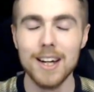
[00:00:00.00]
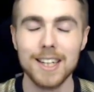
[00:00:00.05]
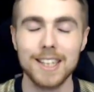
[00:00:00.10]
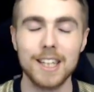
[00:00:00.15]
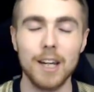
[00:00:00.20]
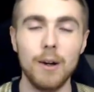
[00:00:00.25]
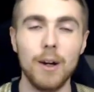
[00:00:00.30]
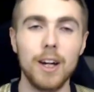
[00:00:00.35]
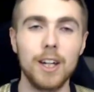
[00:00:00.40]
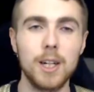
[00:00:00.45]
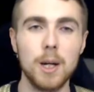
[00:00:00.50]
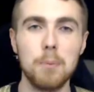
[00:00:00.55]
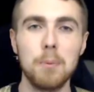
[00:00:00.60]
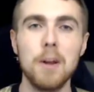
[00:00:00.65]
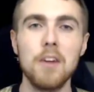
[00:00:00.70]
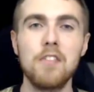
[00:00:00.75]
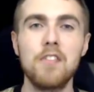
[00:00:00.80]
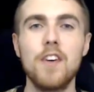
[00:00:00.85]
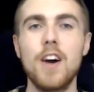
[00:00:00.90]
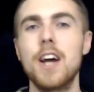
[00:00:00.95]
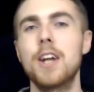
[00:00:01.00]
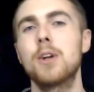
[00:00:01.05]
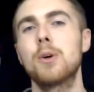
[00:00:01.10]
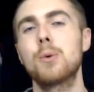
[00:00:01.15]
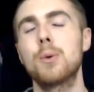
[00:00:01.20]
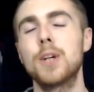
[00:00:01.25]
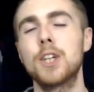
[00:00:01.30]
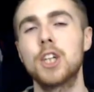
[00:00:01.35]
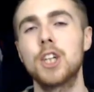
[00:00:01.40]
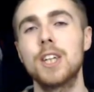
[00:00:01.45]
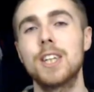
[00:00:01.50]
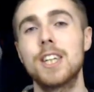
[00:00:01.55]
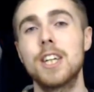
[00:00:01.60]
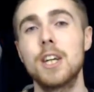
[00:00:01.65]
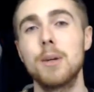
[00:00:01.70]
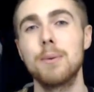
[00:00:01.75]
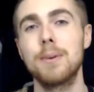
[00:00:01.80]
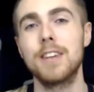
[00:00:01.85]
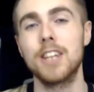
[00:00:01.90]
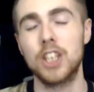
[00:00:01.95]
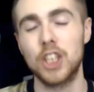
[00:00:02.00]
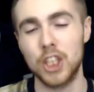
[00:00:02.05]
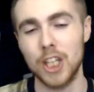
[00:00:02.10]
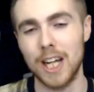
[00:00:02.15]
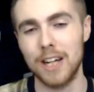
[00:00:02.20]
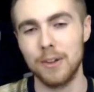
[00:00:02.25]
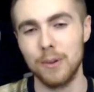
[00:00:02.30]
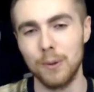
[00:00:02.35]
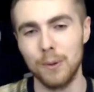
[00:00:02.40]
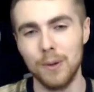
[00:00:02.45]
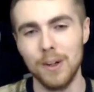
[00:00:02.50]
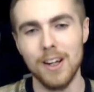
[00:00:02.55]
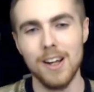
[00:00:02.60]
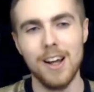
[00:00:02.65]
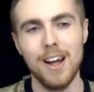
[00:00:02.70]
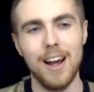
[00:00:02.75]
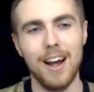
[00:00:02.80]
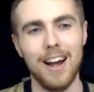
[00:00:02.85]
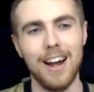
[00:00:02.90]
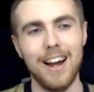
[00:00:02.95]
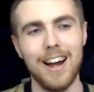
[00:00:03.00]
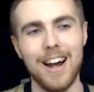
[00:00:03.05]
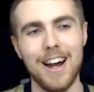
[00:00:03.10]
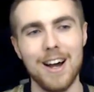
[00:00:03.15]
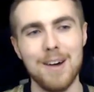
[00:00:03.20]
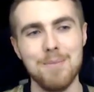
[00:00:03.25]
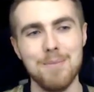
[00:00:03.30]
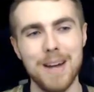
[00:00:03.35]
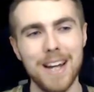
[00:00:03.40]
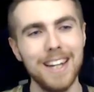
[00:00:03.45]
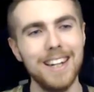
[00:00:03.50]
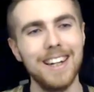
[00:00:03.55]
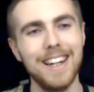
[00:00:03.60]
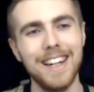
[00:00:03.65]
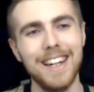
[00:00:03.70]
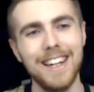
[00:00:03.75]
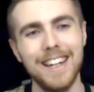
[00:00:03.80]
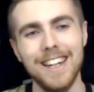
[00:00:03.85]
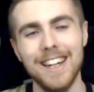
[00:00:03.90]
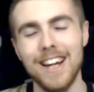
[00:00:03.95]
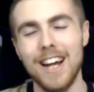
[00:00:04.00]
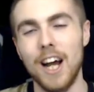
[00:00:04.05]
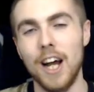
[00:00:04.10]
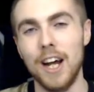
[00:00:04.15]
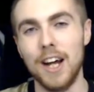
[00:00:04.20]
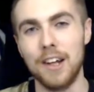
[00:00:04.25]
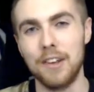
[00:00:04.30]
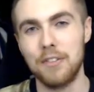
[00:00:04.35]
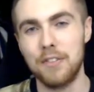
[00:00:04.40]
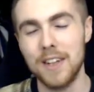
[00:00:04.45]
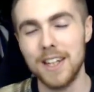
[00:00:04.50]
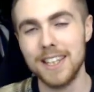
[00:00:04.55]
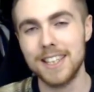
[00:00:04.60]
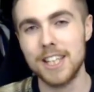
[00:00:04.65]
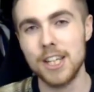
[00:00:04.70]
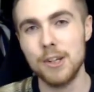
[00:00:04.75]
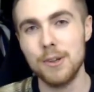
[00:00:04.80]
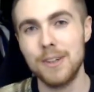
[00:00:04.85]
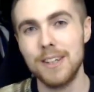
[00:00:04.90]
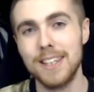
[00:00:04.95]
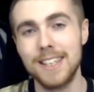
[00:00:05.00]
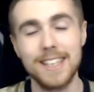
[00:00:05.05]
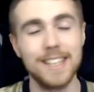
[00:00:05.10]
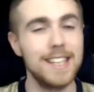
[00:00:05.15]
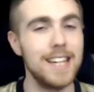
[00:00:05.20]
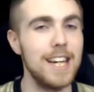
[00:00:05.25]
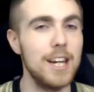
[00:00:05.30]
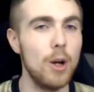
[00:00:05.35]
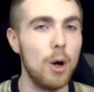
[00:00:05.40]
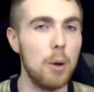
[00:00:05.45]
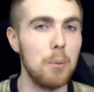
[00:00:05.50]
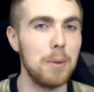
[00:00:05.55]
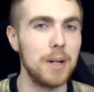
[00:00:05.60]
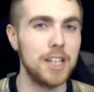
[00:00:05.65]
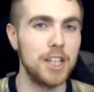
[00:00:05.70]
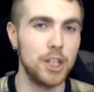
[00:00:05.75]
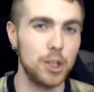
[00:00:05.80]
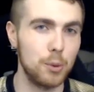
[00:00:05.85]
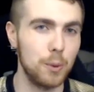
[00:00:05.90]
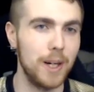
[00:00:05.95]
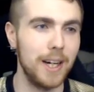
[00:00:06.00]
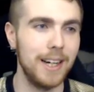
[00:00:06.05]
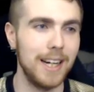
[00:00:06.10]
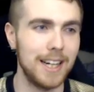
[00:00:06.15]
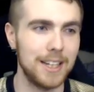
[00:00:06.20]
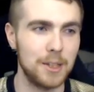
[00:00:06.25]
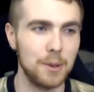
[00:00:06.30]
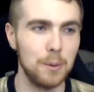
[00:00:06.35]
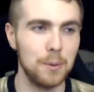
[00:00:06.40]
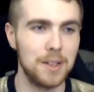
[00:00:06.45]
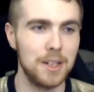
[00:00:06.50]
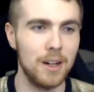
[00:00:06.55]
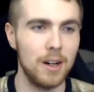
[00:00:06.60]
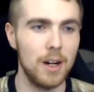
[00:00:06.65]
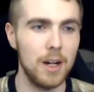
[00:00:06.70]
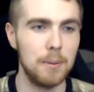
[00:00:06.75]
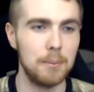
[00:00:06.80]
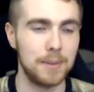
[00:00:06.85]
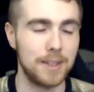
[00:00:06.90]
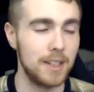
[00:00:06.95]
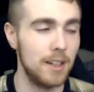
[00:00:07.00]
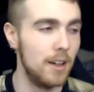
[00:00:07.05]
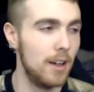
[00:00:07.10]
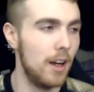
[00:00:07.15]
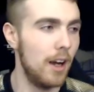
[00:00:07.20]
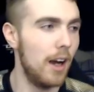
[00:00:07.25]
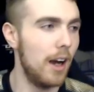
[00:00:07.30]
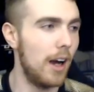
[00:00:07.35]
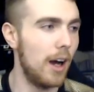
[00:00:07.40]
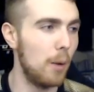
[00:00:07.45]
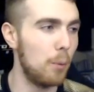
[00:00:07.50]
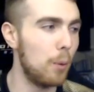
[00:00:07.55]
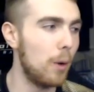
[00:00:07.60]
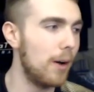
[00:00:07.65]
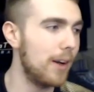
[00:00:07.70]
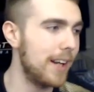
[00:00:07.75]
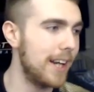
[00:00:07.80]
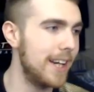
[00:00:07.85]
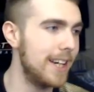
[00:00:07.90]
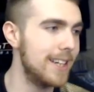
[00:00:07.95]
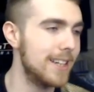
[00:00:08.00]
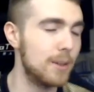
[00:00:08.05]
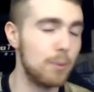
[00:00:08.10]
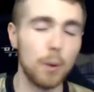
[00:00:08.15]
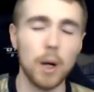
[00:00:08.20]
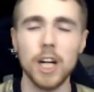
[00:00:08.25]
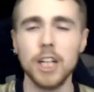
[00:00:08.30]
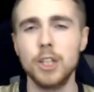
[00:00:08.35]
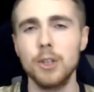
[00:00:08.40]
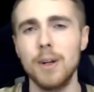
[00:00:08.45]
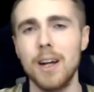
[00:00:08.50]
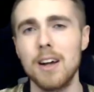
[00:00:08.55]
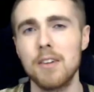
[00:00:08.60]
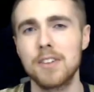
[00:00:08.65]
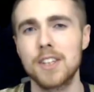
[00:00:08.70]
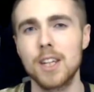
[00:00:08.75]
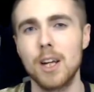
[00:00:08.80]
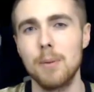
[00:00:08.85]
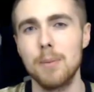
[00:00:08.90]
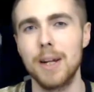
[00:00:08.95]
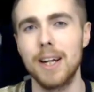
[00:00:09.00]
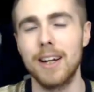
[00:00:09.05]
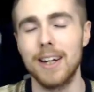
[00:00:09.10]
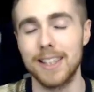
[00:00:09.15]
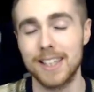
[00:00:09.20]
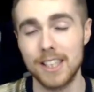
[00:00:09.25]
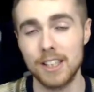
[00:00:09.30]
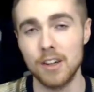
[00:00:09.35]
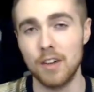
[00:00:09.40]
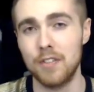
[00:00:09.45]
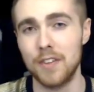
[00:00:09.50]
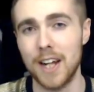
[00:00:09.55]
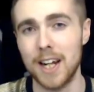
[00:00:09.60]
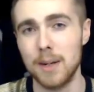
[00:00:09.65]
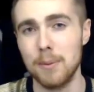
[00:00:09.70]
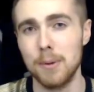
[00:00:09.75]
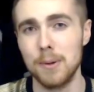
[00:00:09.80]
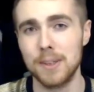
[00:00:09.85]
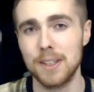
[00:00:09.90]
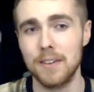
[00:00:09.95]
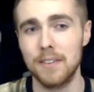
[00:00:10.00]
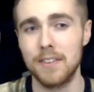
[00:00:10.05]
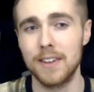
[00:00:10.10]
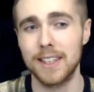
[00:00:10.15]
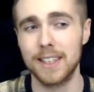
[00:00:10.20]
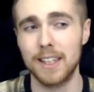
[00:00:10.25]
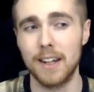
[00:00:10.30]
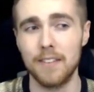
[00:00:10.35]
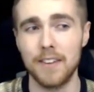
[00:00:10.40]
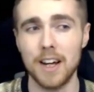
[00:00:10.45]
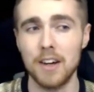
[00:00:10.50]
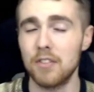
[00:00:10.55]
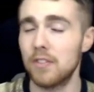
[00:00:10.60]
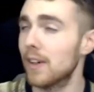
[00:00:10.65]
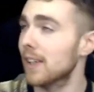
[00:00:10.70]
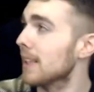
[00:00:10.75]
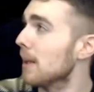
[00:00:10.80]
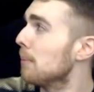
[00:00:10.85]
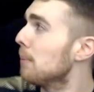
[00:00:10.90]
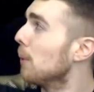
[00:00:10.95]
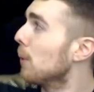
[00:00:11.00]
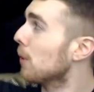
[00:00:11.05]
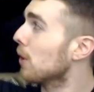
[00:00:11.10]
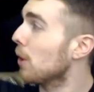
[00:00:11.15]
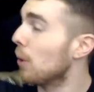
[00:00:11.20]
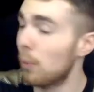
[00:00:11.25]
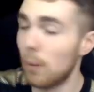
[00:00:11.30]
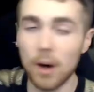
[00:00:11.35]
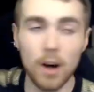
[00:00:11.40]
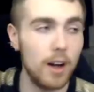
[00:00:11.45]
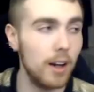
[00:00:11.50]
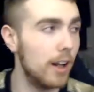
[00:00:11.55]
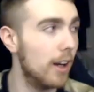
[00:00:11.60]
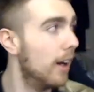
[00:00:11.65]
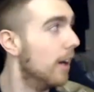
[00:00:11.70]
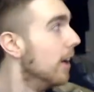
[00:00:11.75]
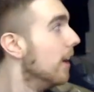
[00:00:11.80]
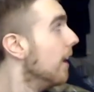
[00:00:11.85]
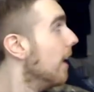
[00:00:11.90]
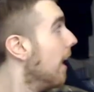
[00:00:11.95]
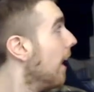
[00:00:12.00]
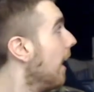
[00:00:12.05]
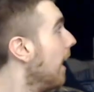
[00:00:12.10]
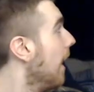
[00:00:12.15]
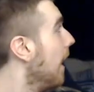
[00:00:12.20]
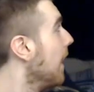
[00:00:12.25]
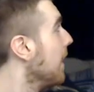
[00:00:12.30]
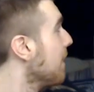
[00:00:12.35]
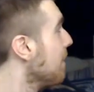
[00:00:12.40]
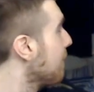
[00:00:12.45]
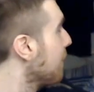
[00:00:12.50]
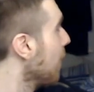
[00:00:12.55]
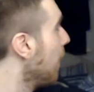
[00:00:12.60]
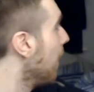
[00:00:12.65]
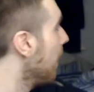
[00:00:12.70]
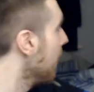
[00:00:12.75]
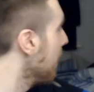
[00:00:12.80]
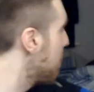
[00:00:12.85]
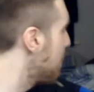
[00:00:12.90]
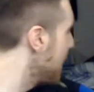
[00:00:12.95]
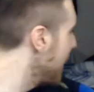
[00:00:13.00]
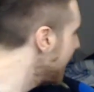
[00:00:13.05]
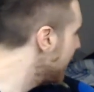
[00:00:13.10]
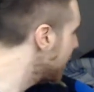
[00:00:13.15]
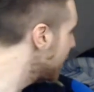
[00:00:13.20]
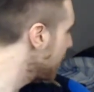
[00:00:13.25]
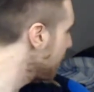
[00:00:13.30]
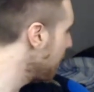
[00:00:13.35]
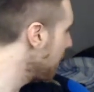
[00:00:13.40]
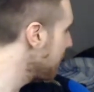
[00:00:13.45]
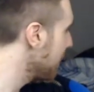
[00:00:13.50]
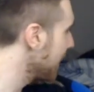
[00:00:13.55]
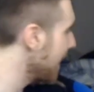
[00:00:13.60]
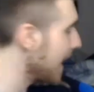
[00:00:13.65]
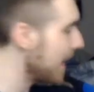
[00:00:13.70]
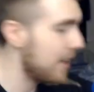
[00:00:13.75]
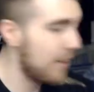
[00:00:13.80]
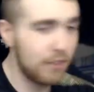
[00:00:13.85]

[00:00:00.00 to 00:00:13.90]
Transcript: So, a couple of final questions to do with the channel. Uh, mainly, uh, things that you can see on my screen at all times. Uh, one is, why do you have so many like stuffed animals and things like that? For example, koala. Uh, you've got a Pikachu over there.